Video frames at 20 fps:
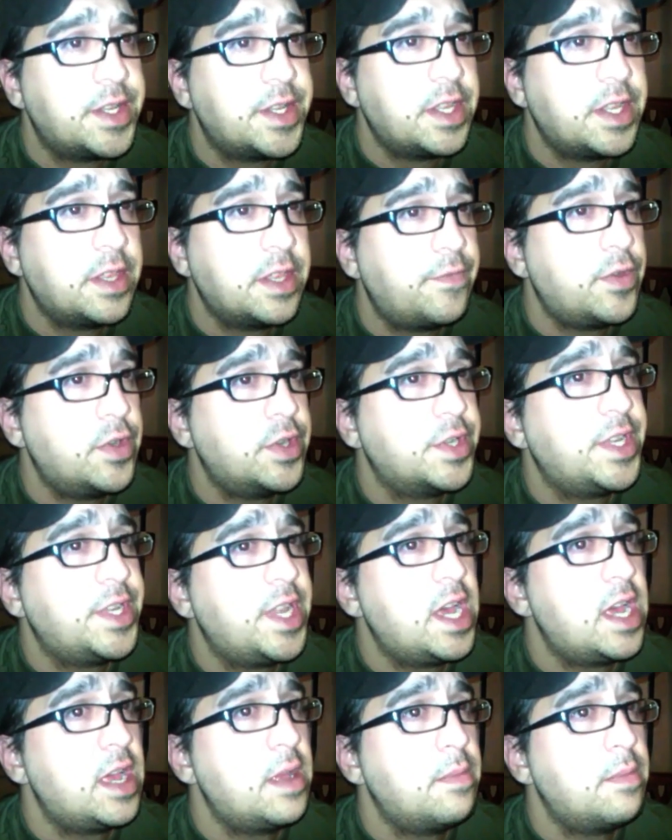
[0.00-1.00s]
us to the first
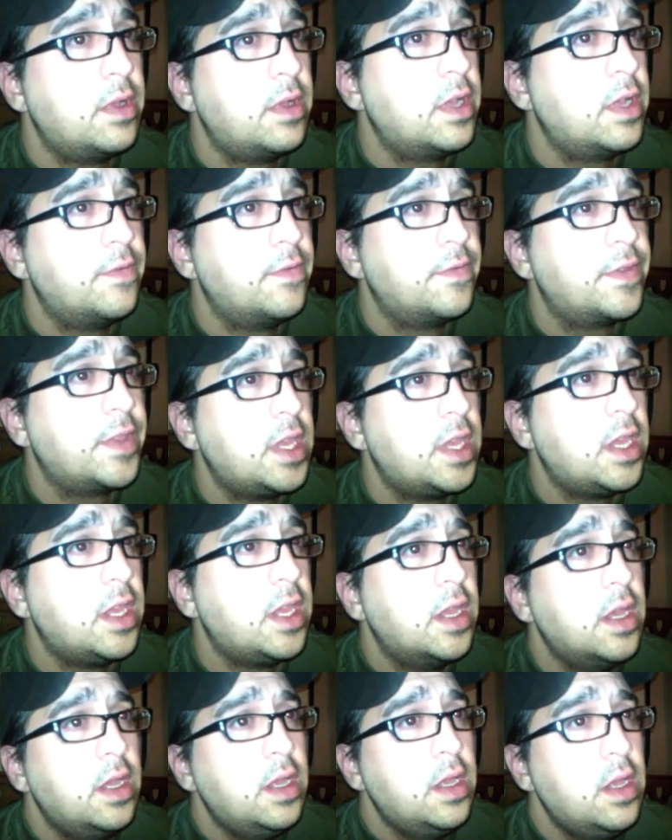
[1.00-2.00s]
time of the
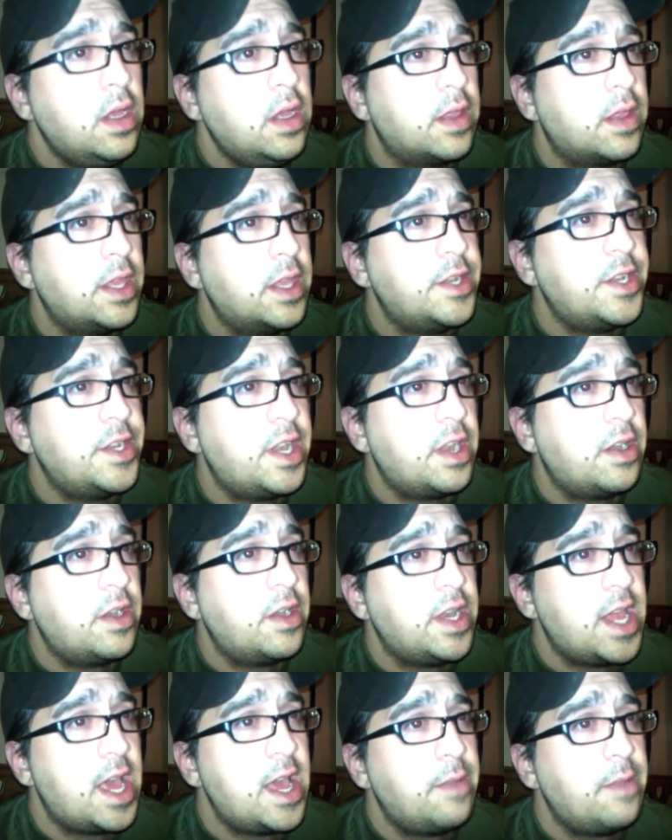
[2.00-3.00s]

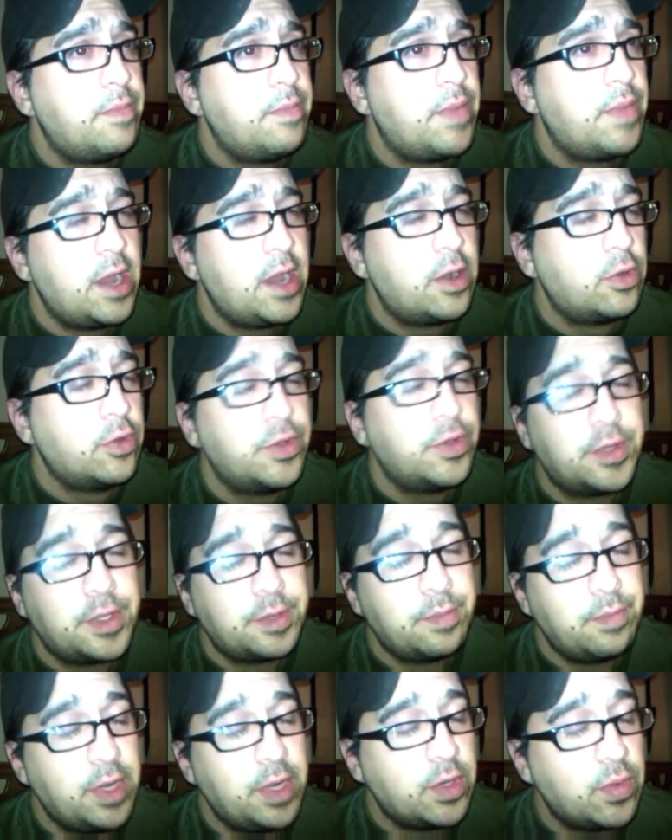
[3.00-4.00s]
legendary da-
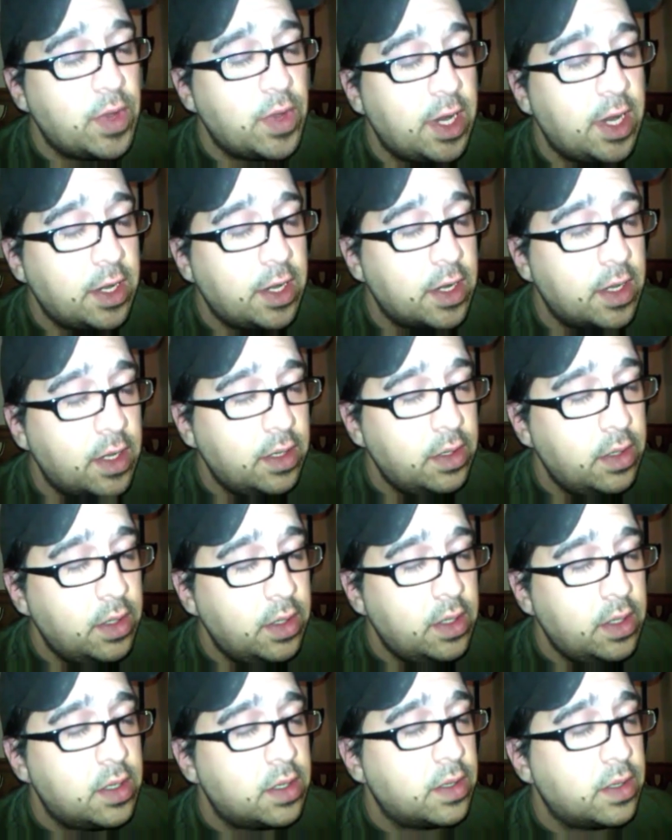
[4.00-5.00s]
battles between
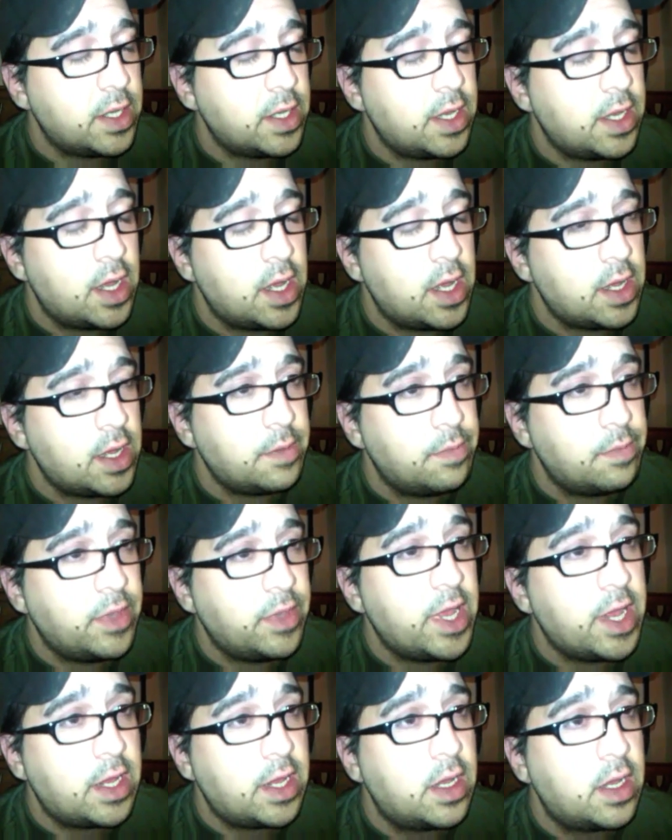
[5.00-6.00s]
Link, uh,
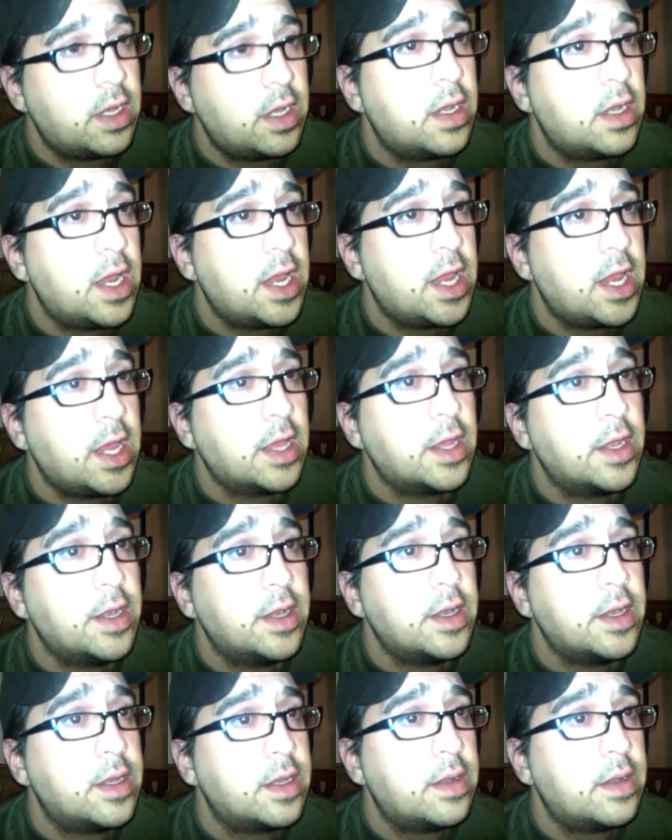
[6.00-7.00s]
Link
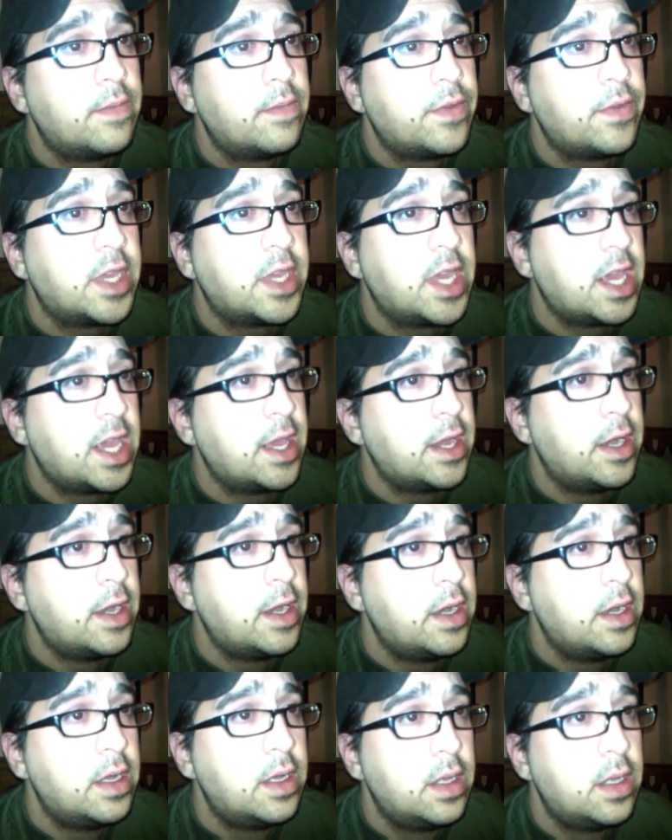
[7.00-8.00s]
and
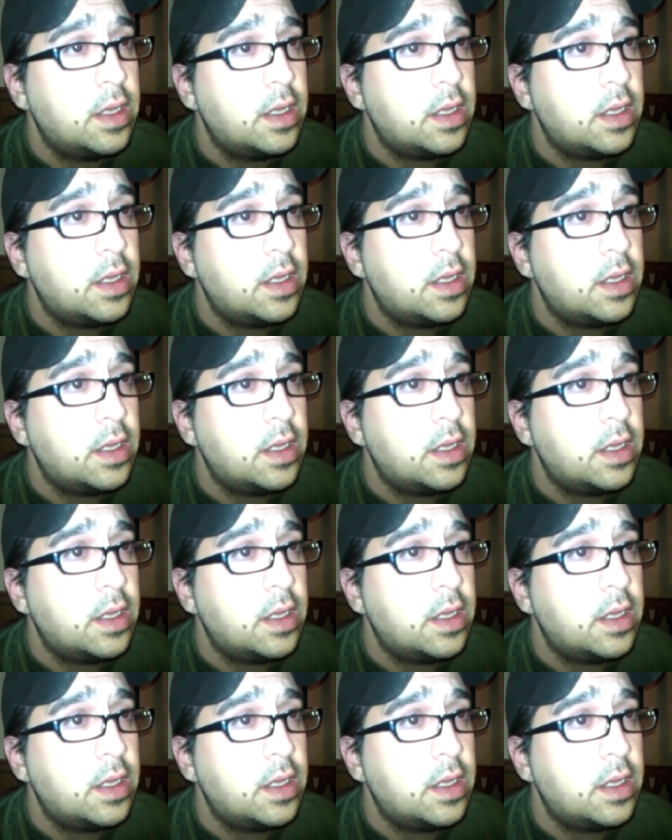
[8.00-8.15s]
Ganon